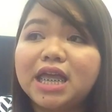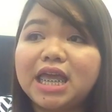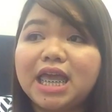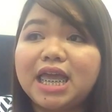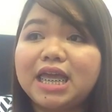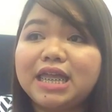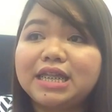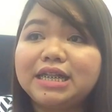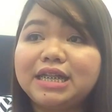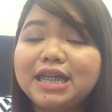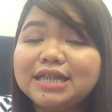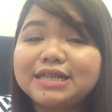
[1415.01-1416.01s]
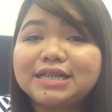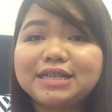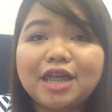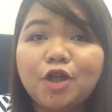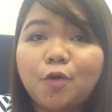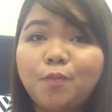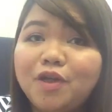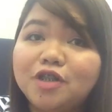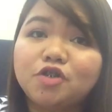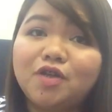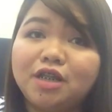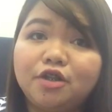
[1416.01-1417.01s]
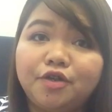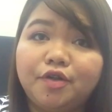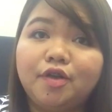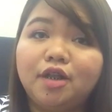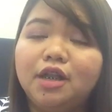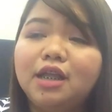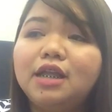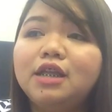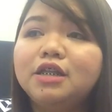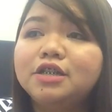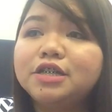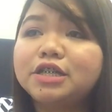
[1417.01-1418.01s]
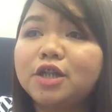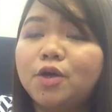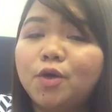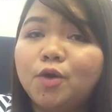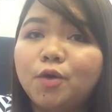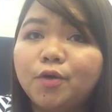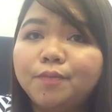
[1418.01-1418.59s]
And yes, I hope you enjoy it, girl. So,